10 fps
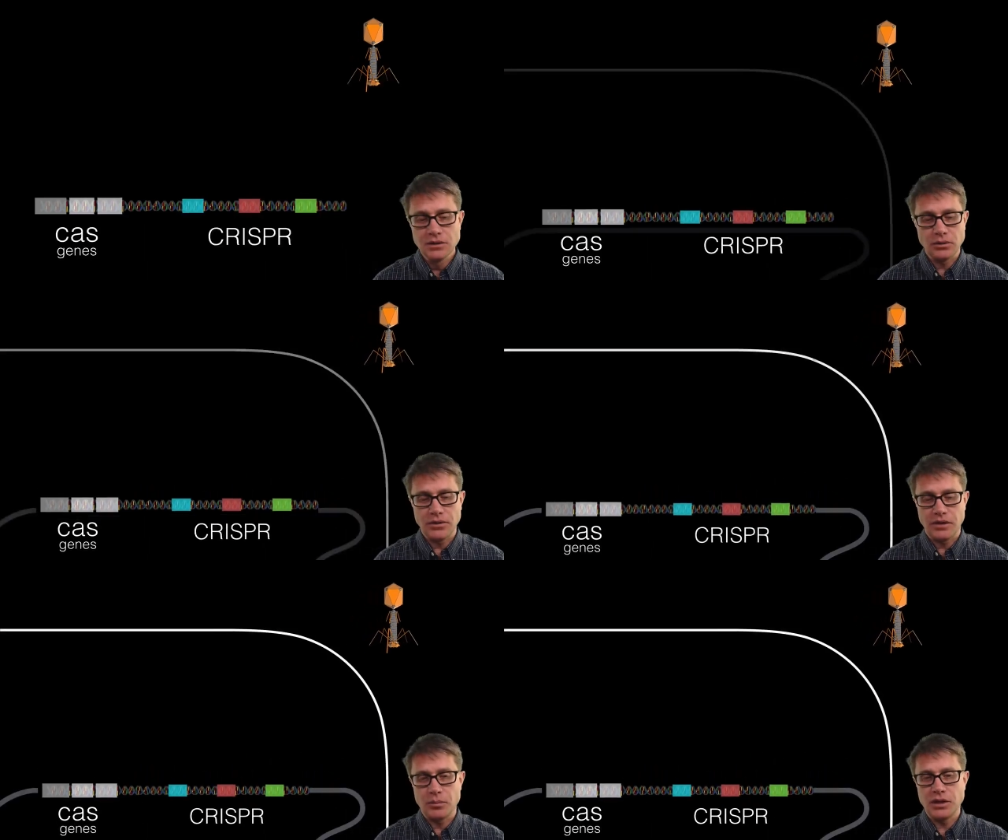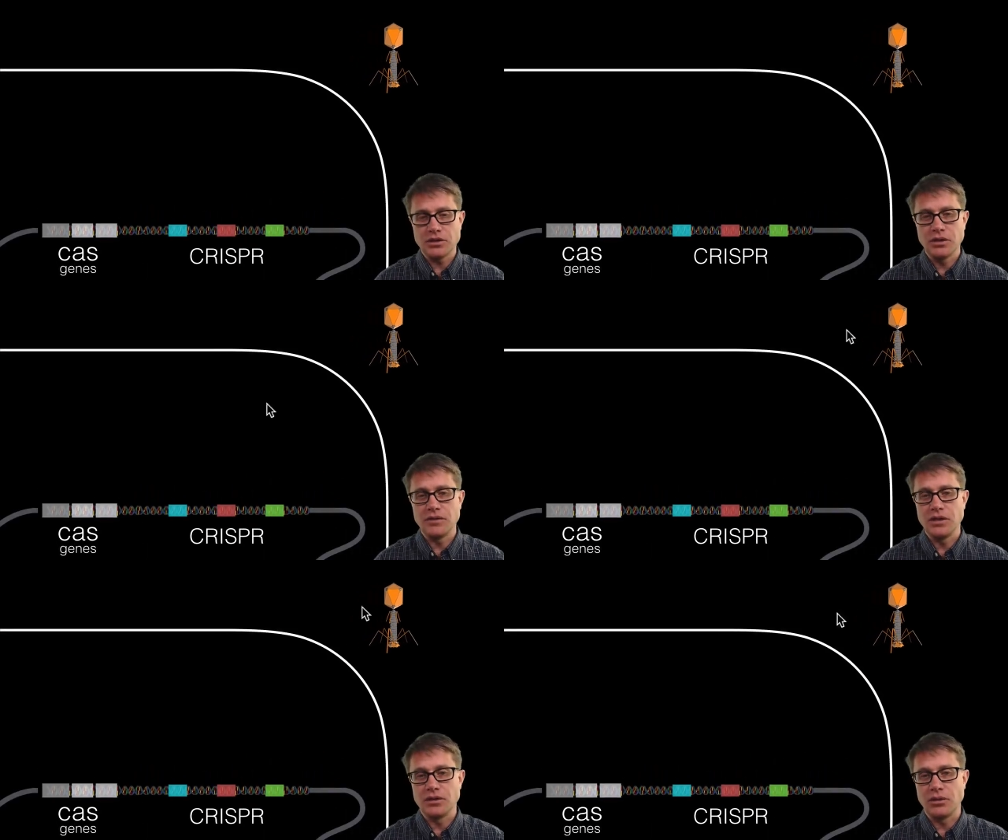So if we have a picture
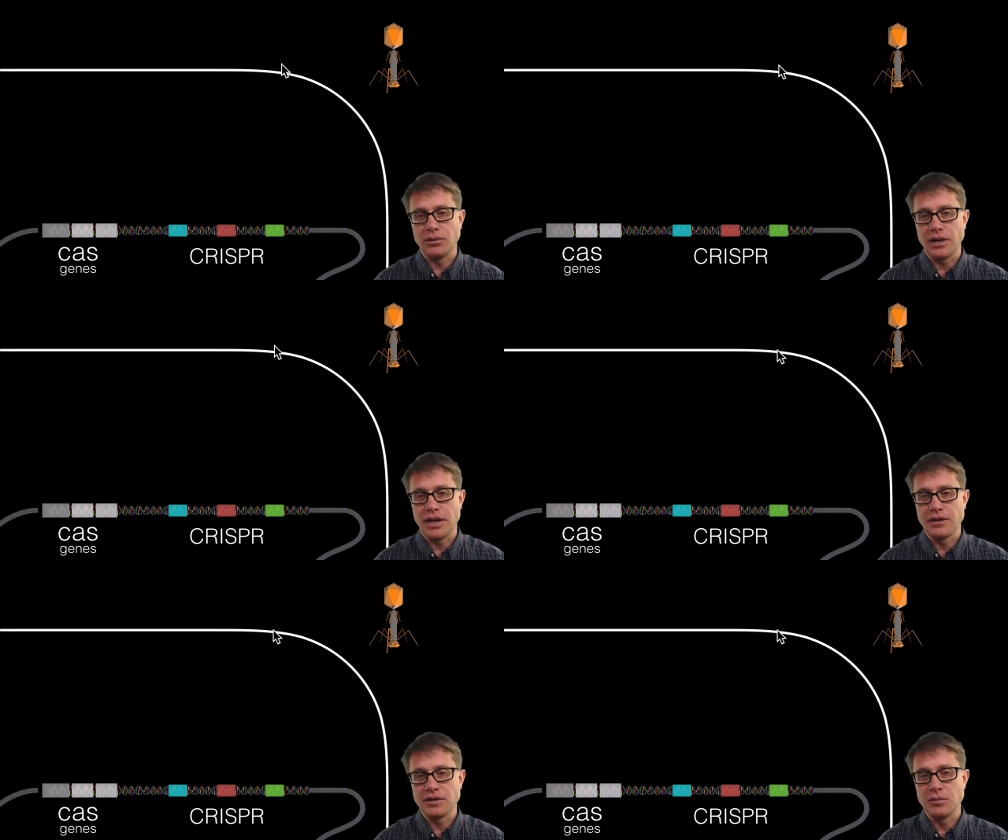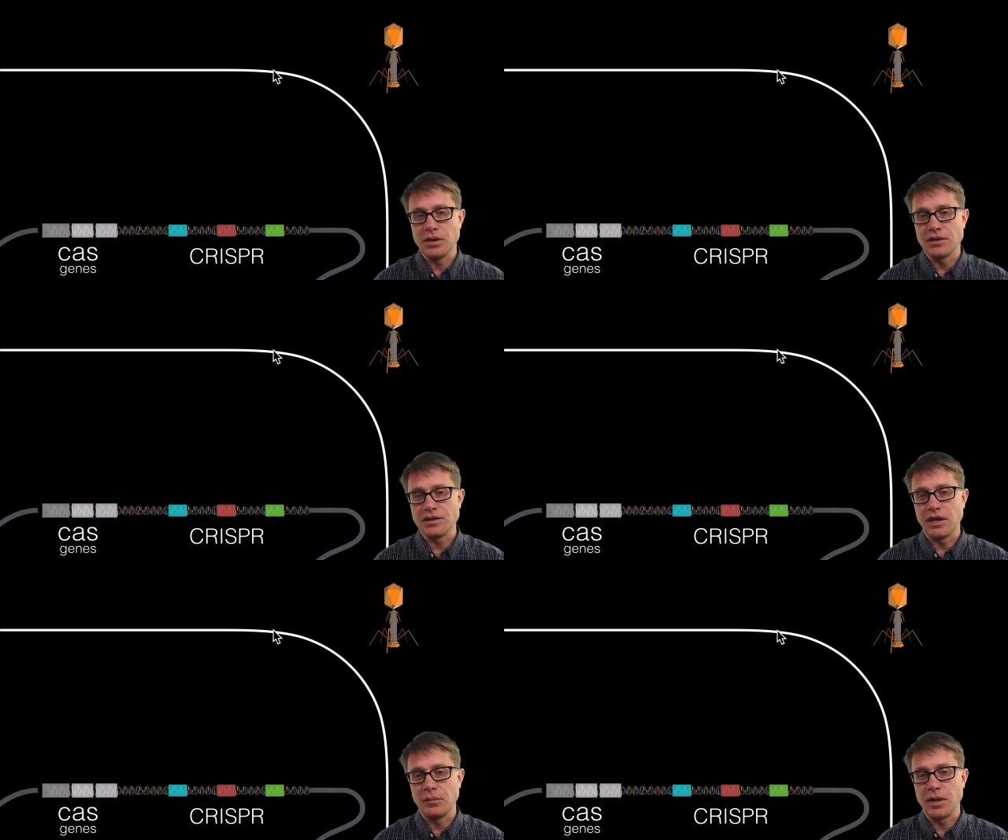of E. coli, this would be the
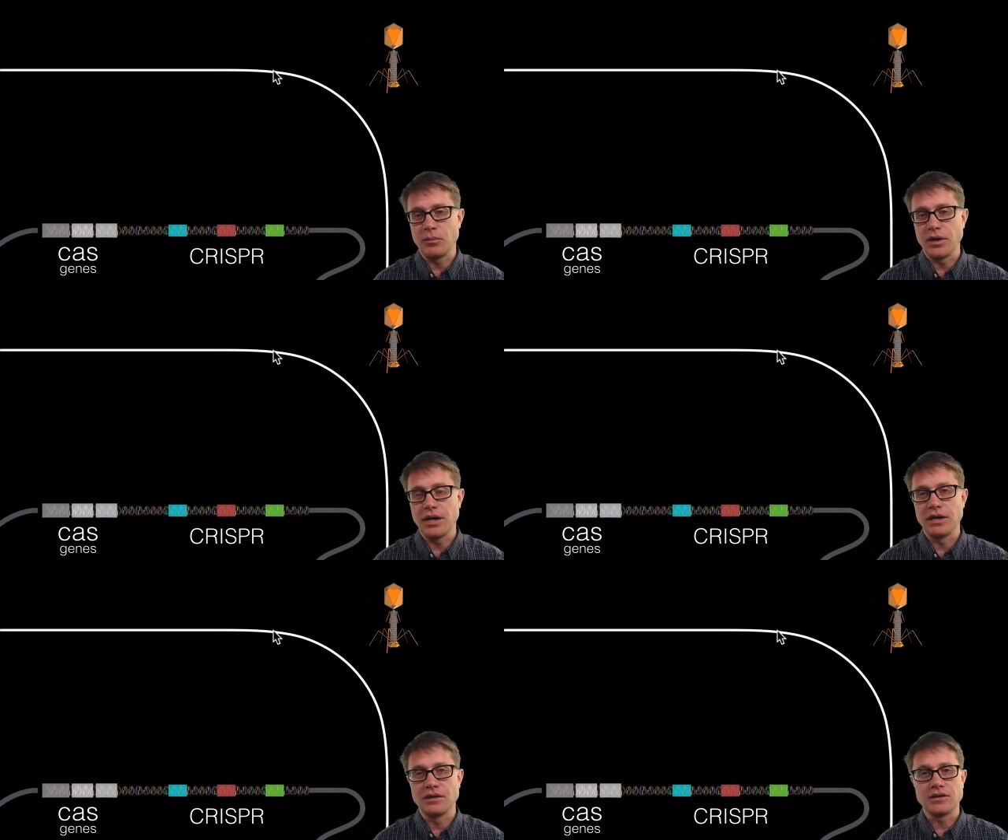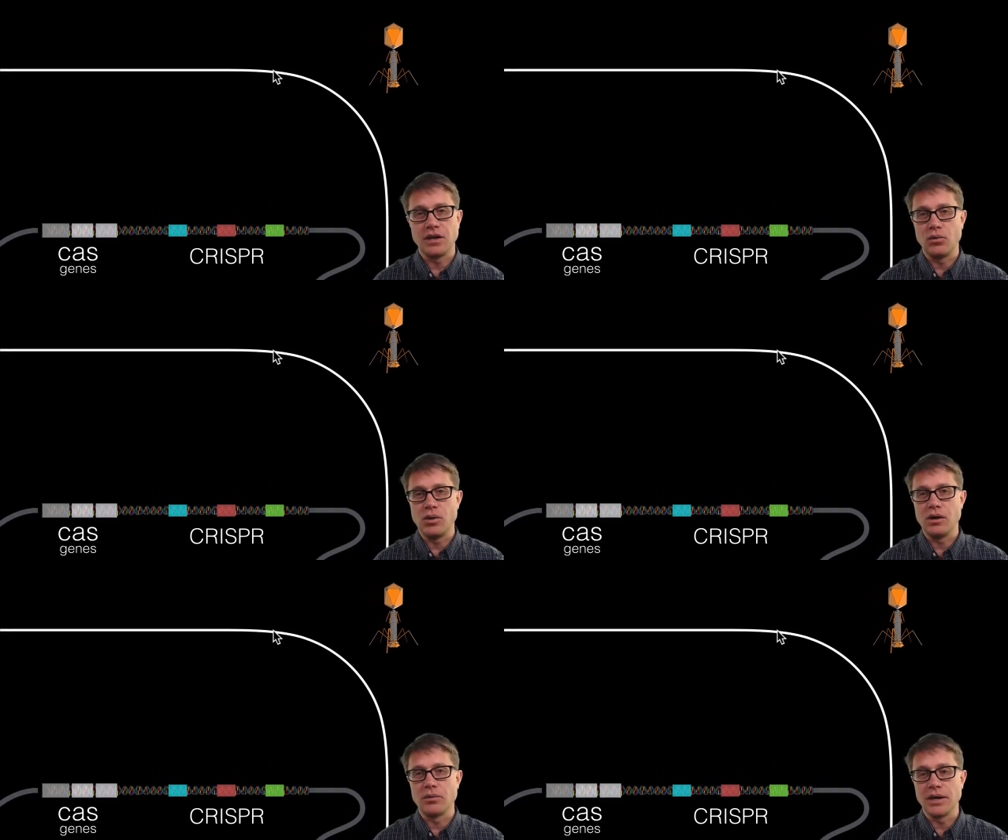cell membrane, cell
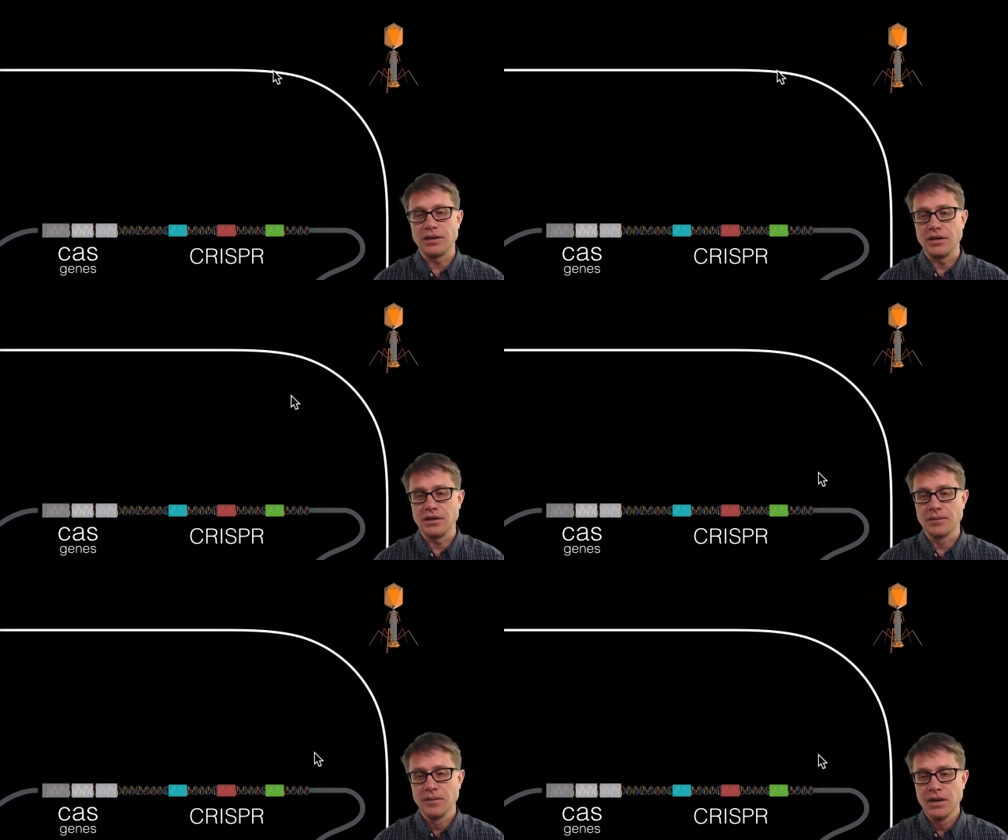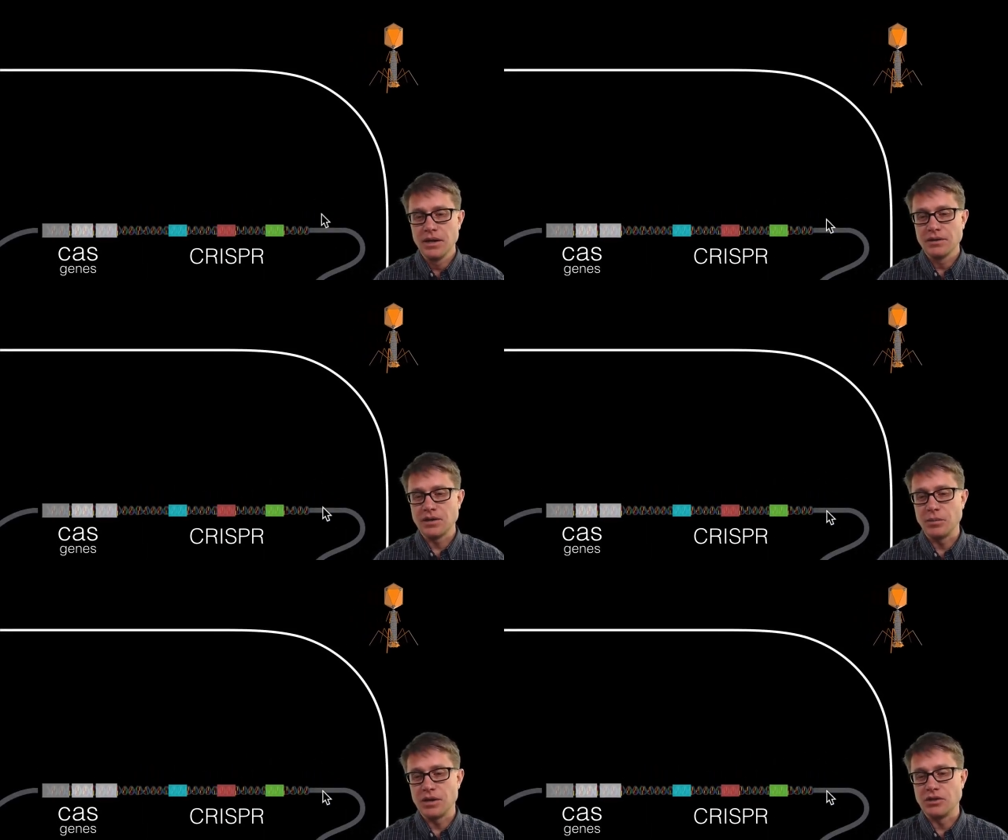wall right here.
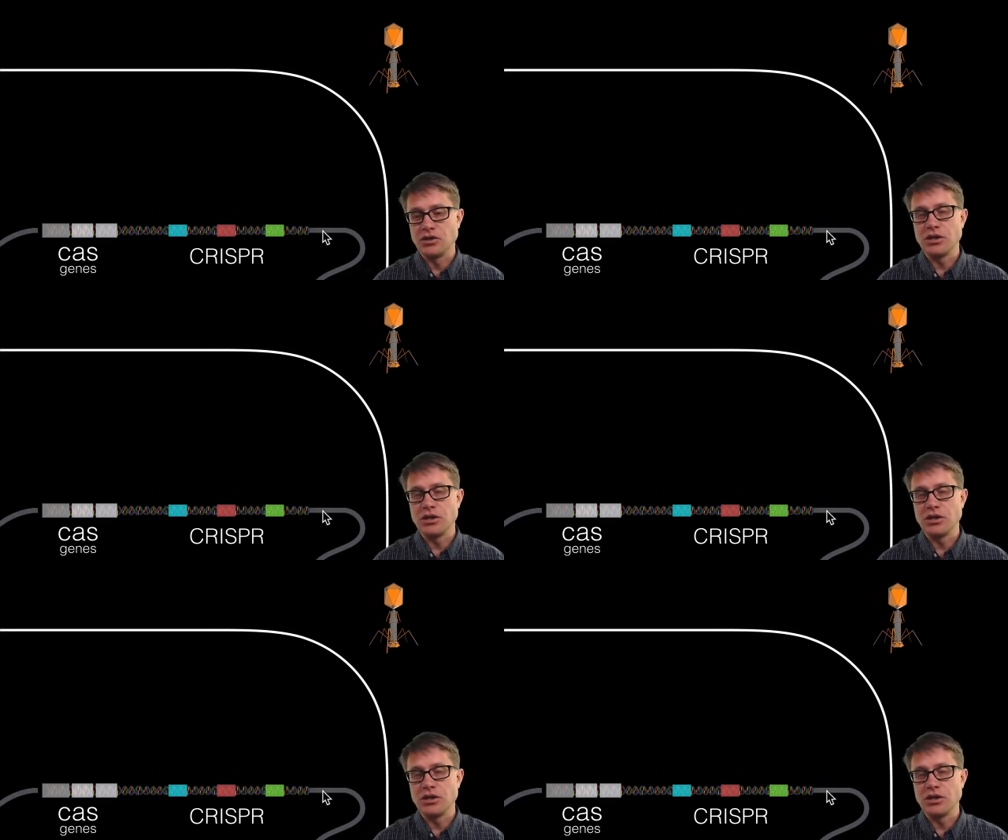This would be the